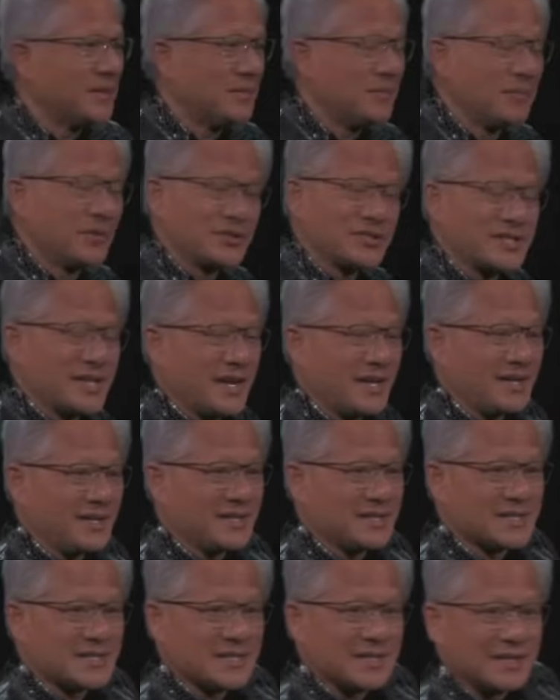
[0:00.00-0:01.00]

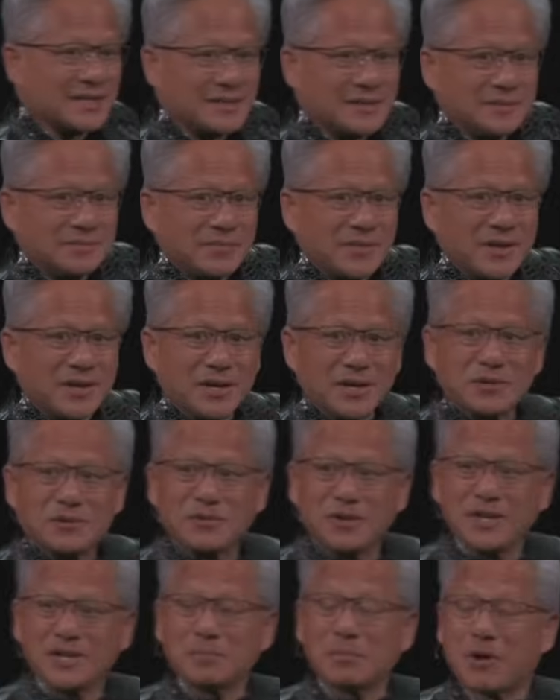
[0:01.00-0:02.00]
Mercedes,
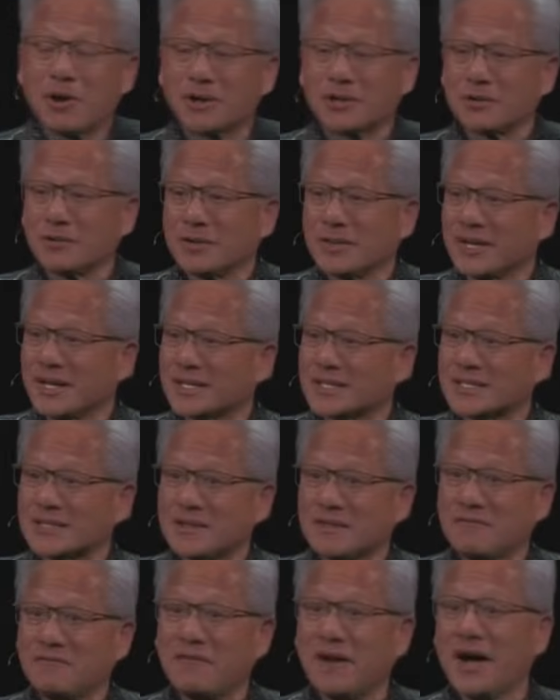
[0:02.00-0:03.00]
agreed to partner with us
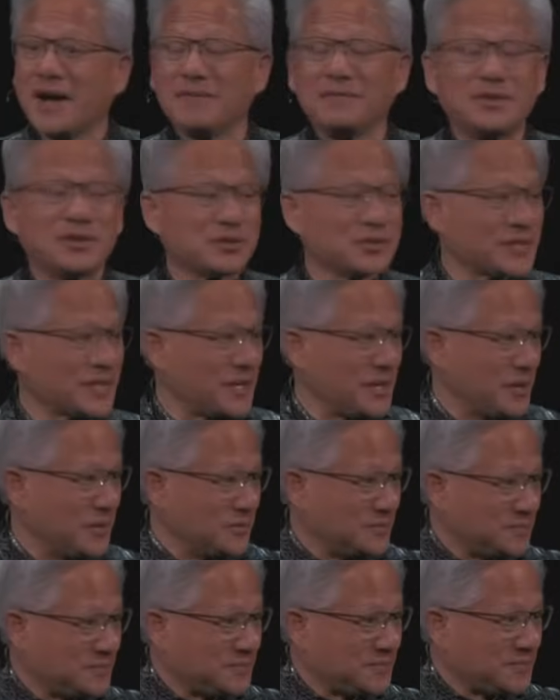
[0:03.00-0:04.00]
5 years ago
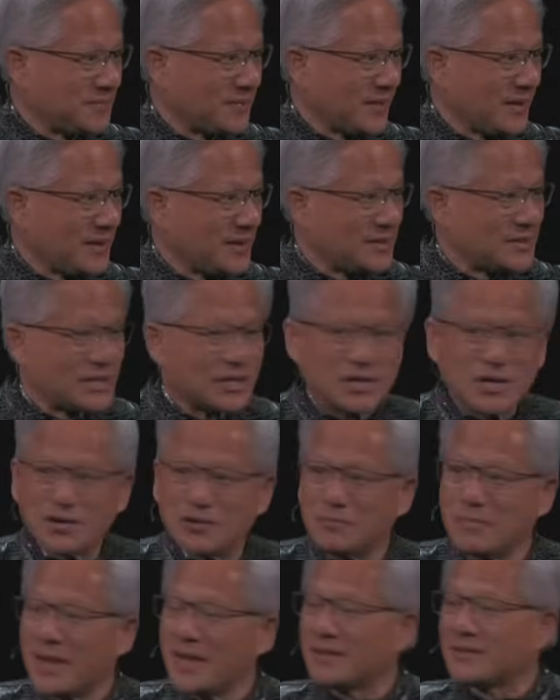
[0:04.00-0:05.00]
to
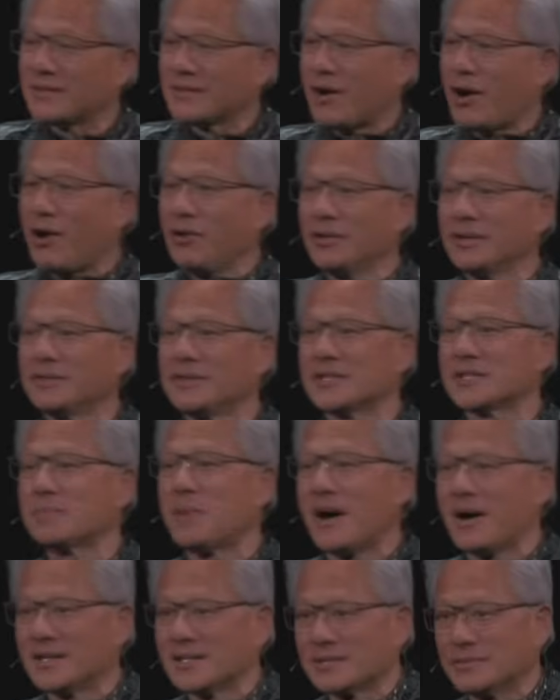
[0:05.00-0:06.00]
go make all of this
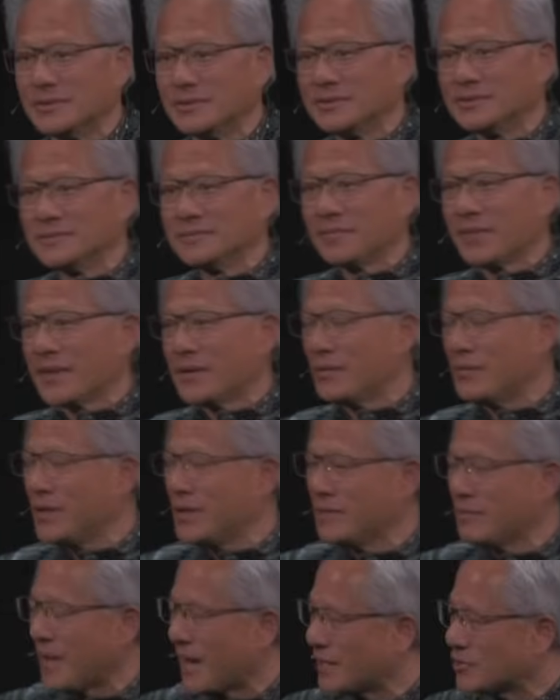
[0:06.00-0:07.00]
possible.
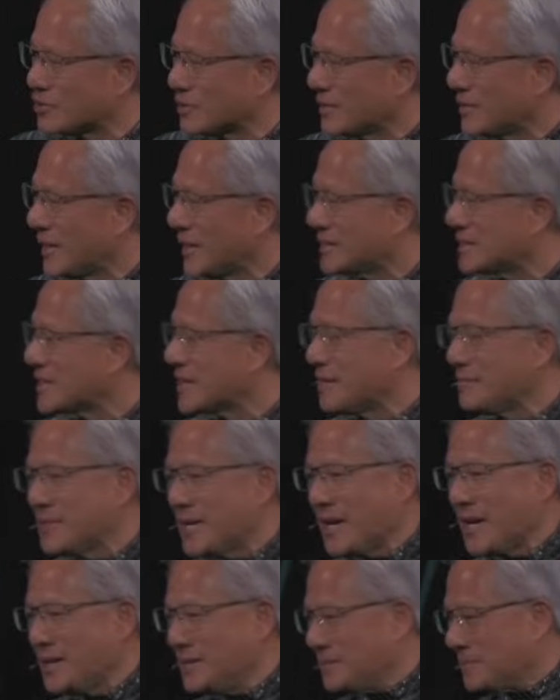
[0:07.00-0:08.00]
We imagine that
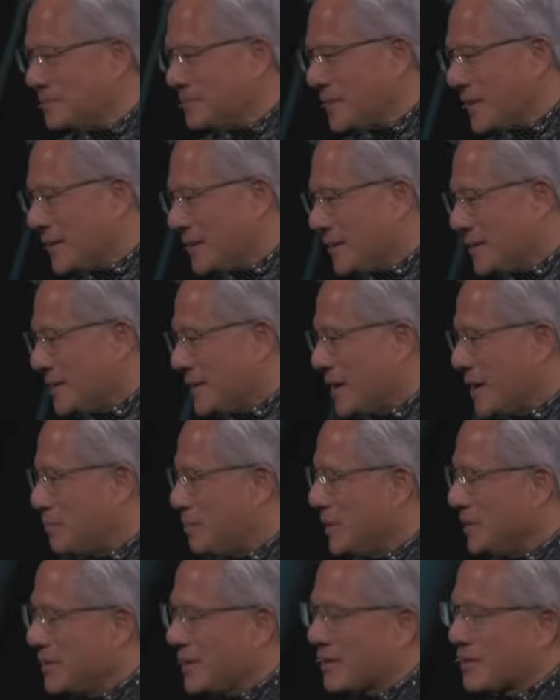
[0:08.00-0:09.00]
someday, a
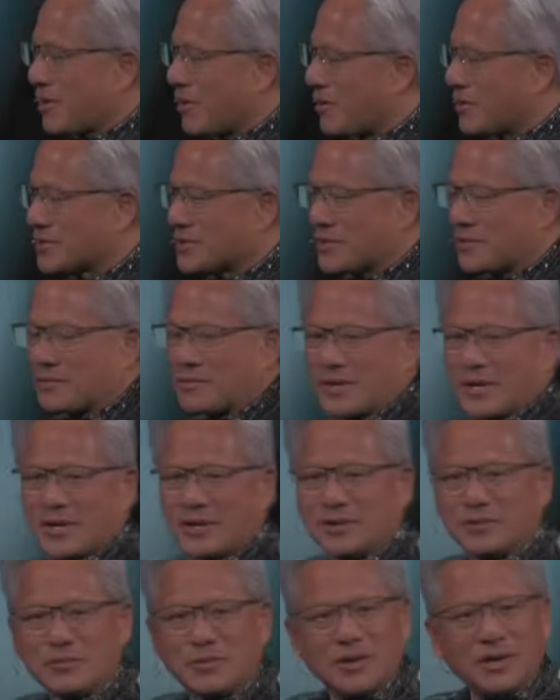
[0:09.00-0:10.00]
billion cars on the
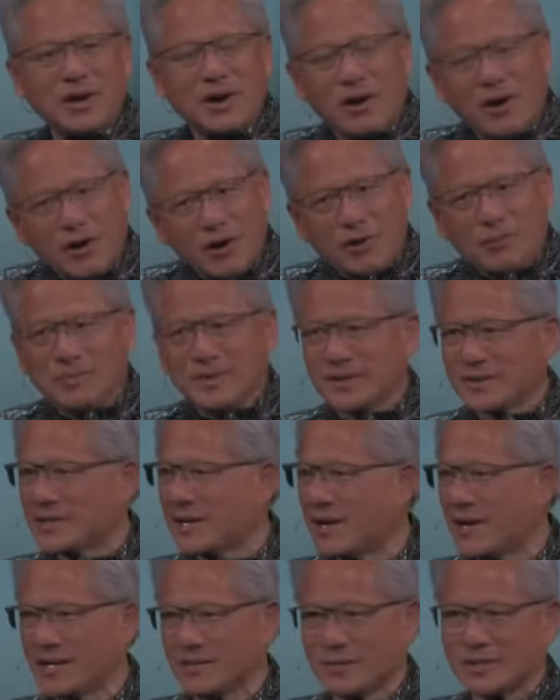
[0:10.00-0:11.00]
road will all be
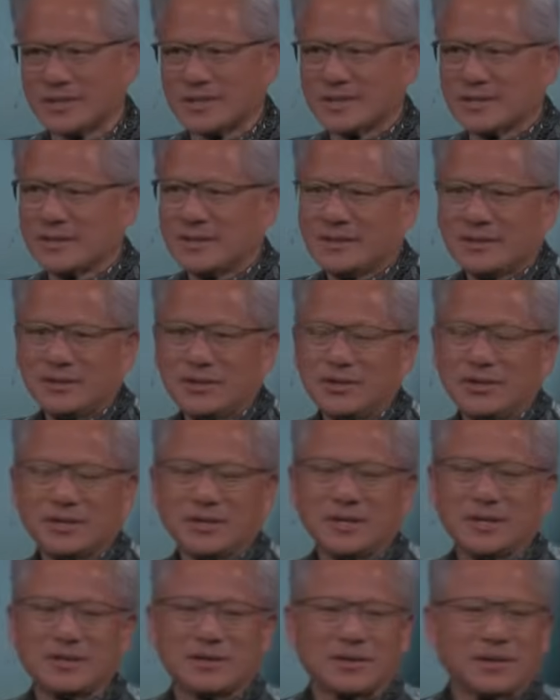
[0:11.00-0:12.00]
autonomous. You
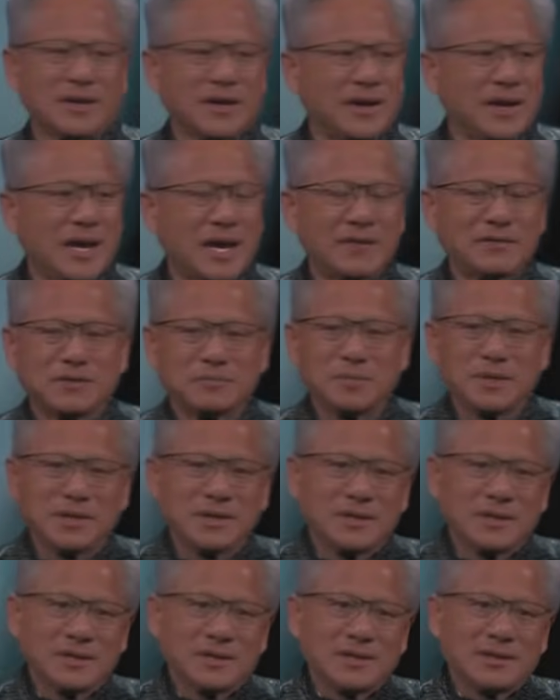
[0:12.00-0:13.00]
could either have it
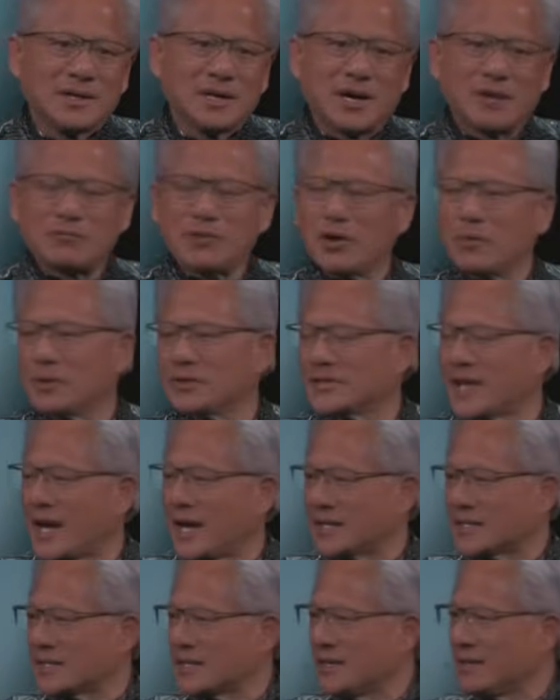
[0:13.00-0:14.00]
be a
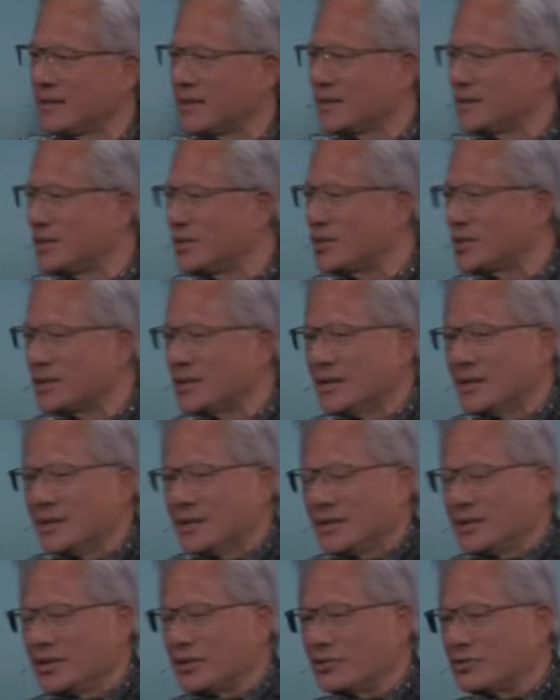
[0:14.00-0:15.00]
robo-taxi that you're
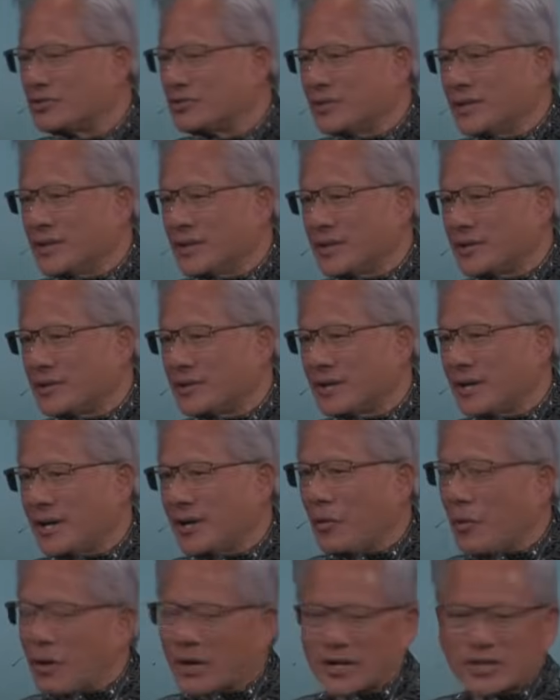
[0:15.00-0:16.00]

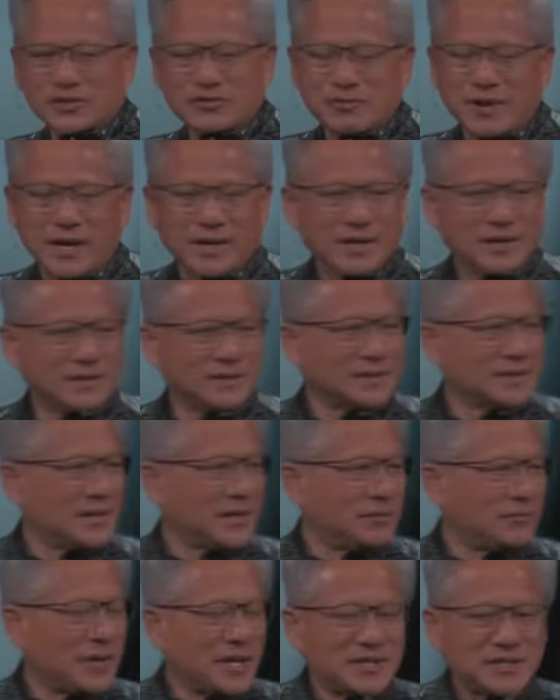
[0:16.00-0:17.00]
orchestrating
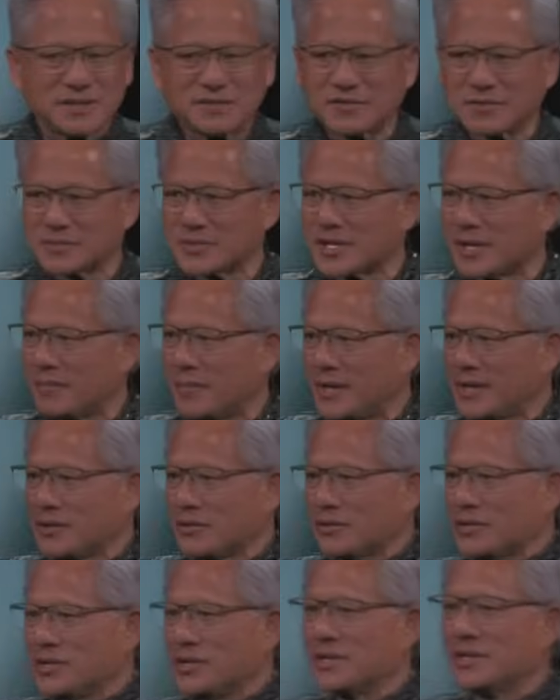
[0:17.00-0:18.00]
and renting from somebody,
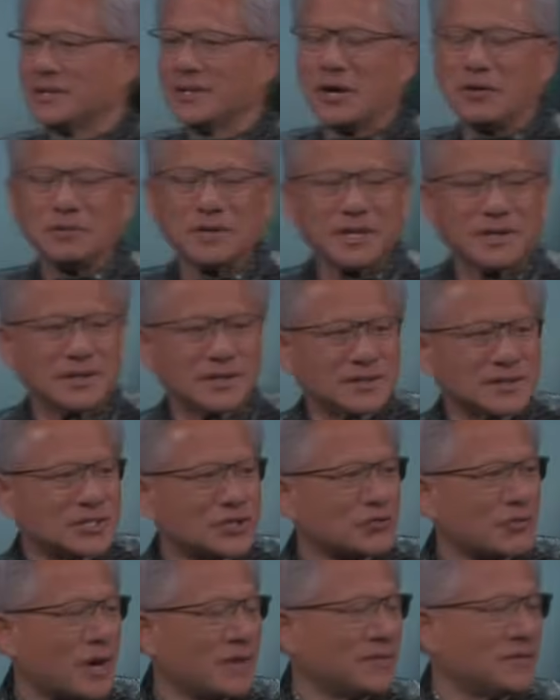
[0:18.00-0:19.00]
or you could own it and
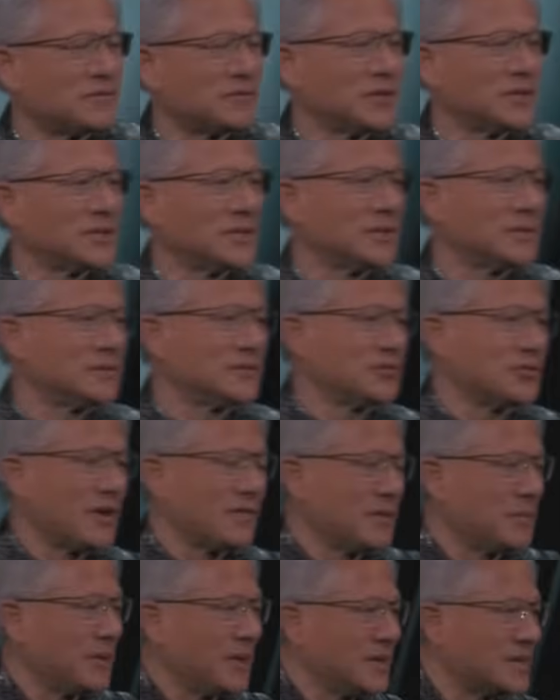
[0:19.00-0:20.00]
it's
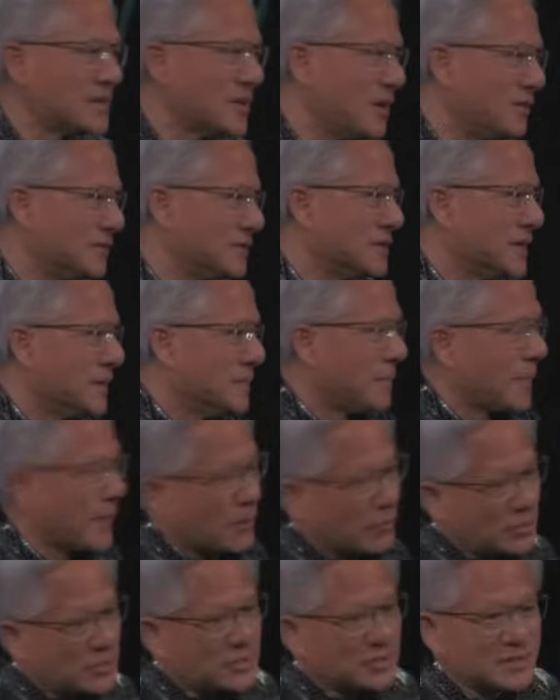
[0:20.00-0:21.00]
driving by itself.
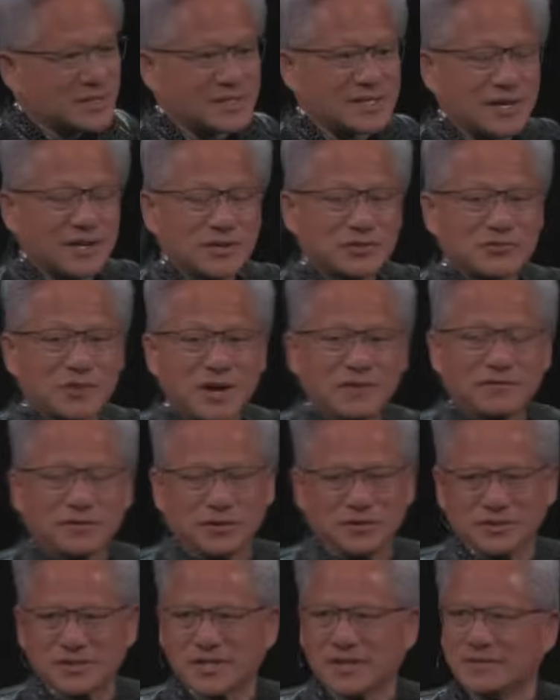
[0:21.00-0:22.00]
Or you could decide to drive for
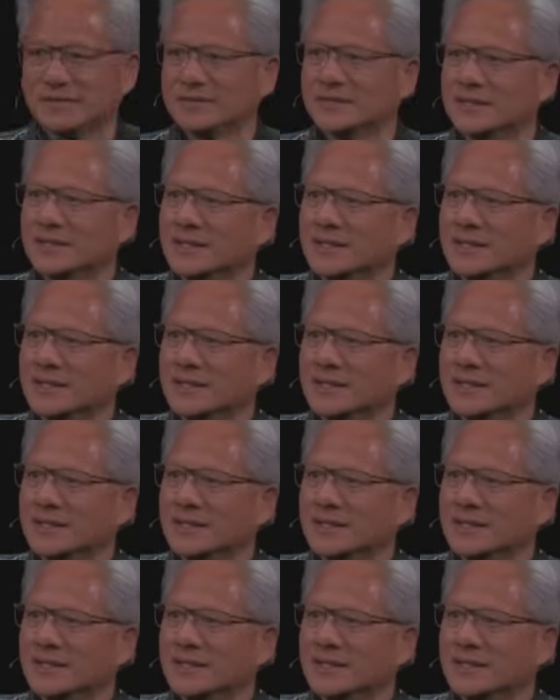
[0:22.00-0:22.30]
yourself.